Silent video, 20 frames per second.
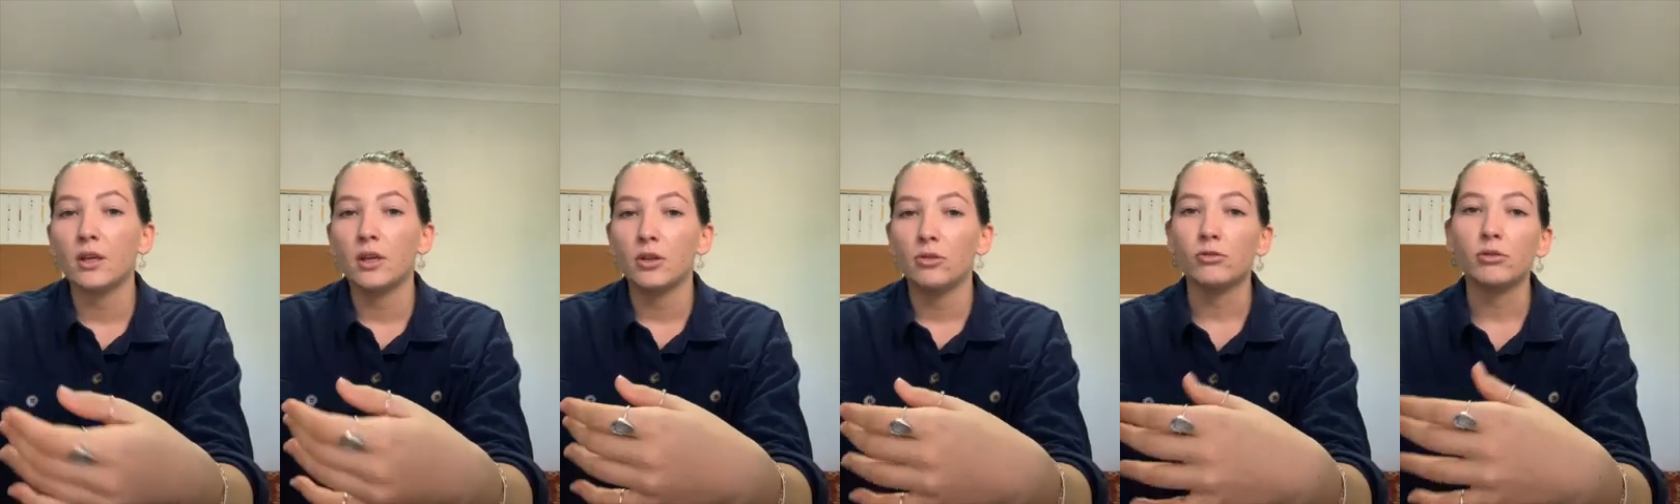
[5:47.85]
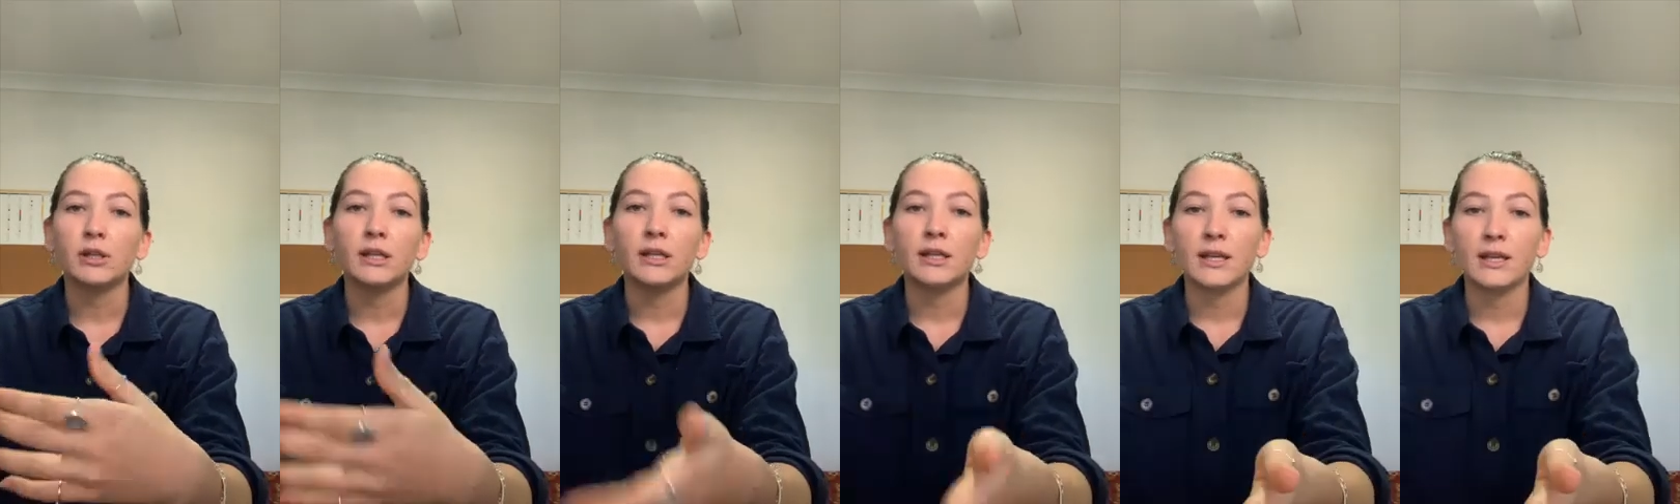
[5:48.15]
you're
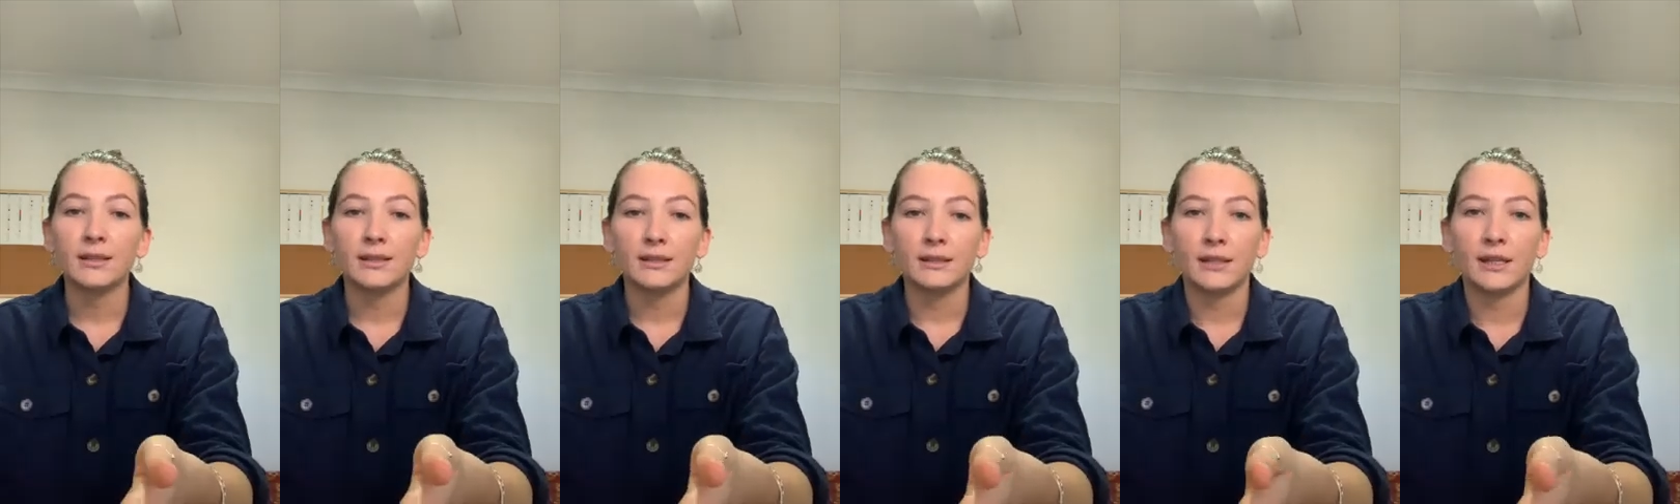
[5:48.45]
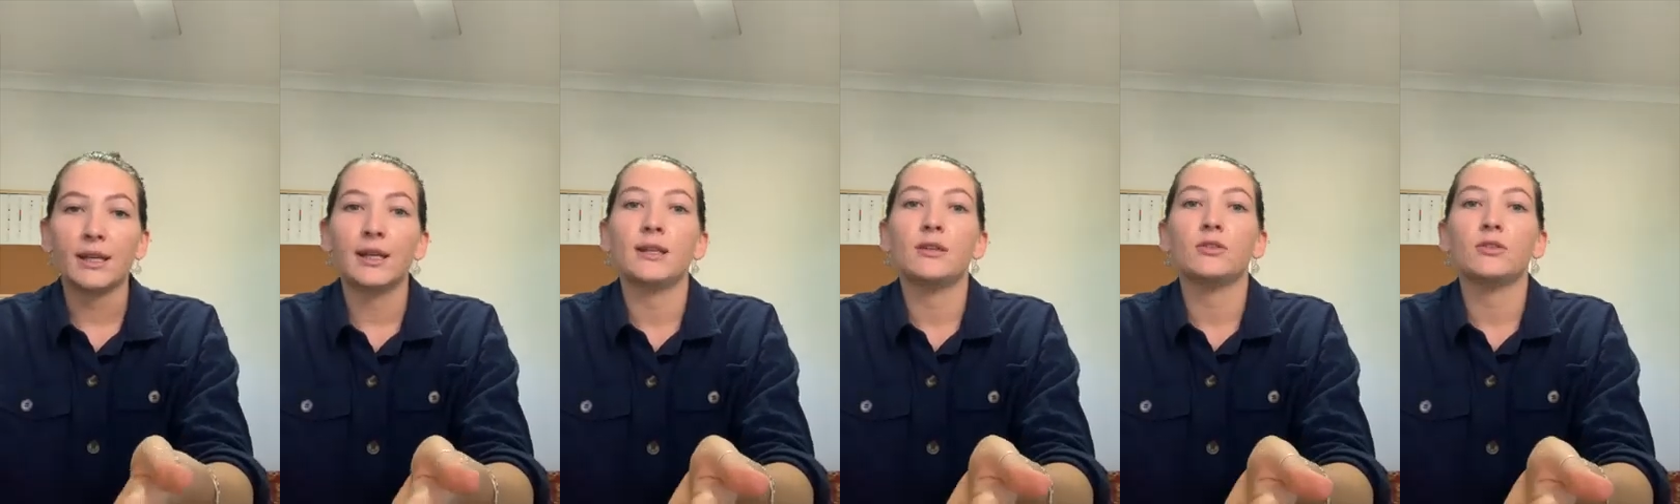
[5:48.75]
linking the
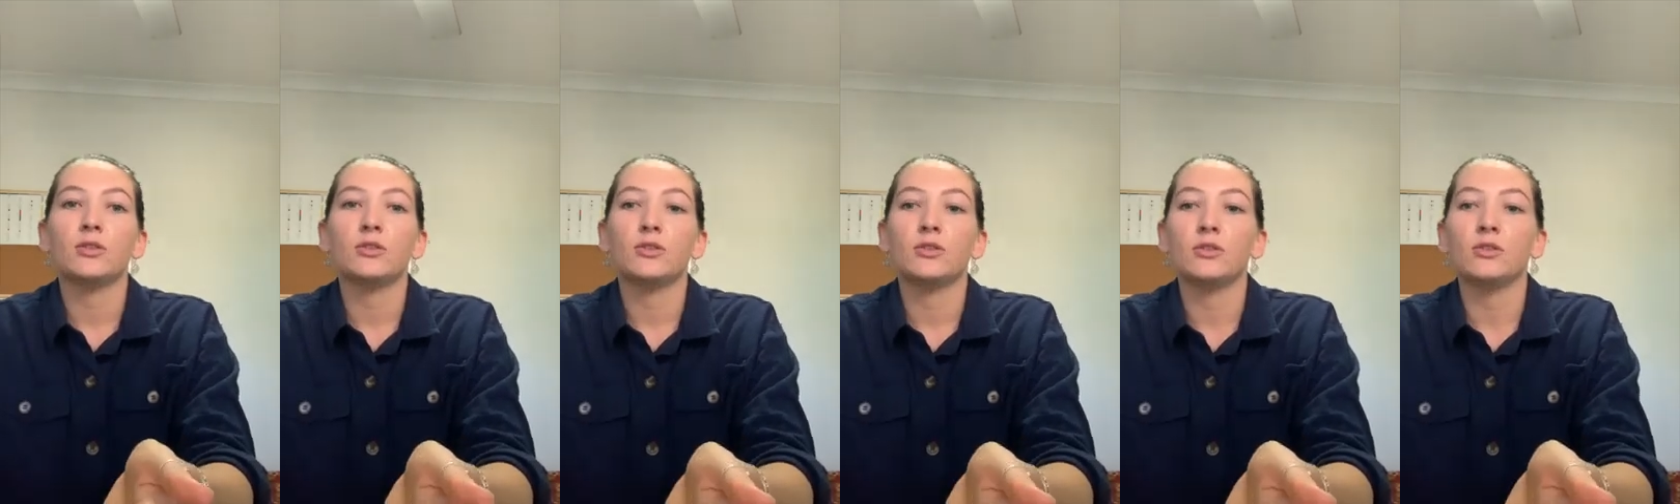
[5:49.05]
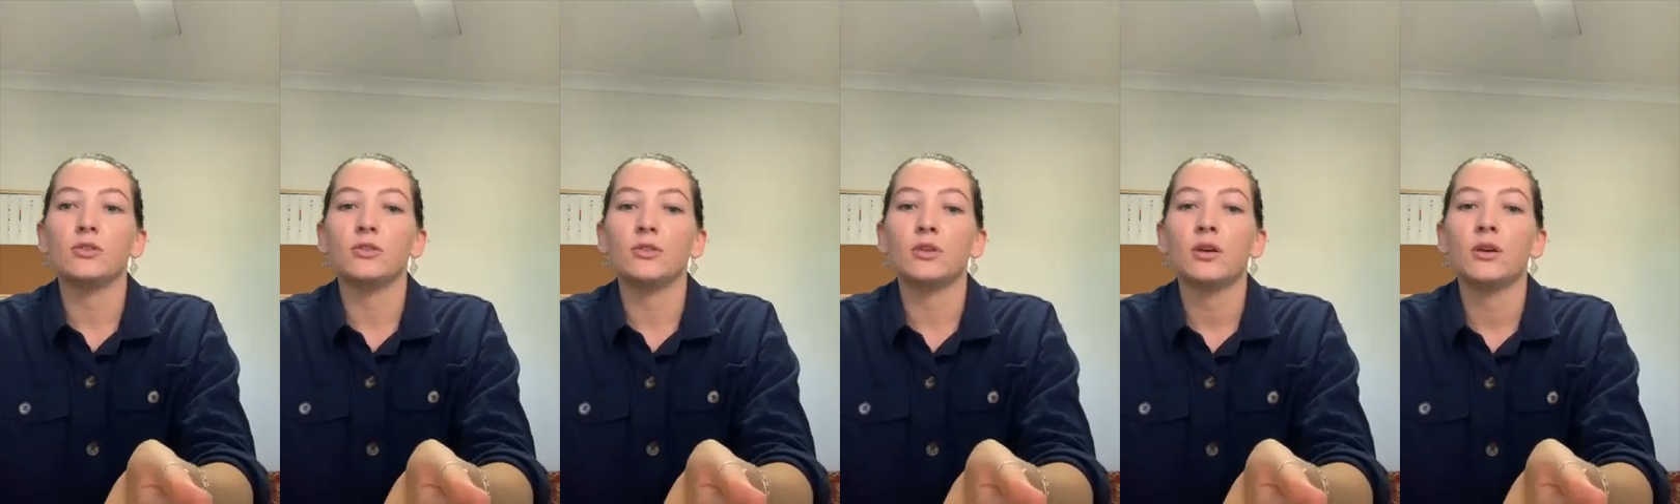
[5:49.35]
land
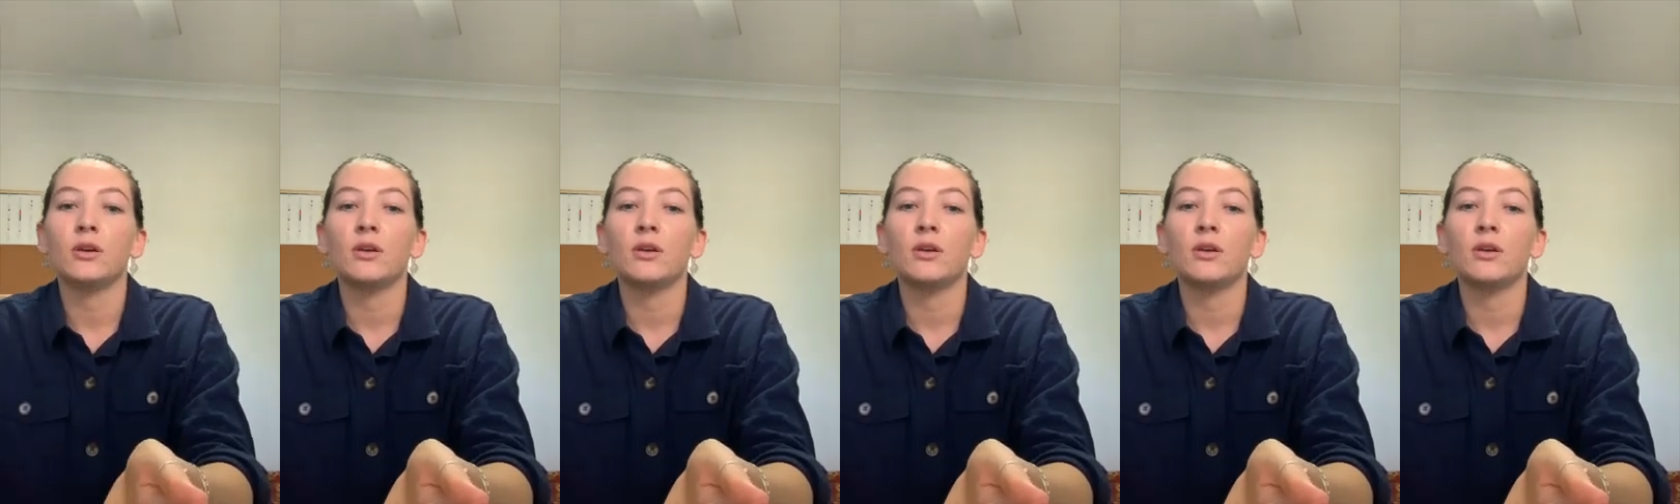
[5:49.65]
to